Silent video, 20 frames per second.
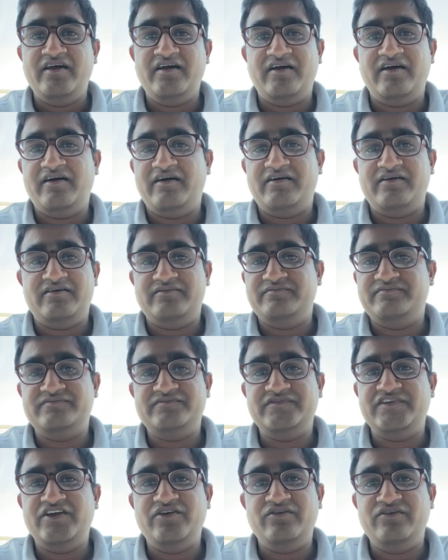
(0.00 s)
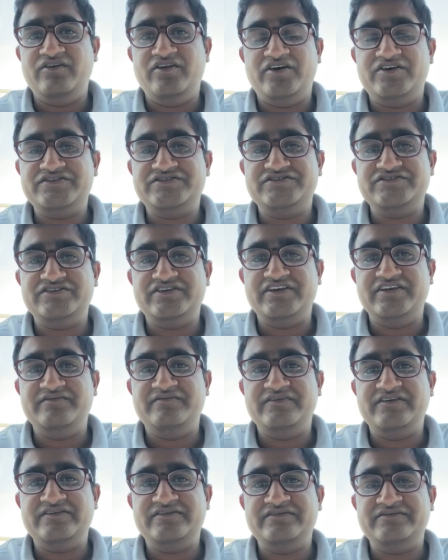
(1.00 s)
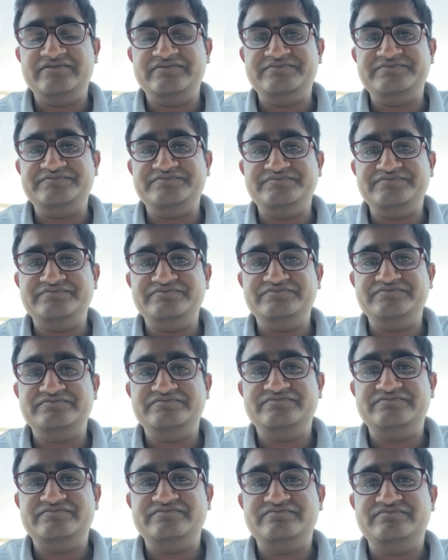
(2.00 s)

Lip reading: they will not even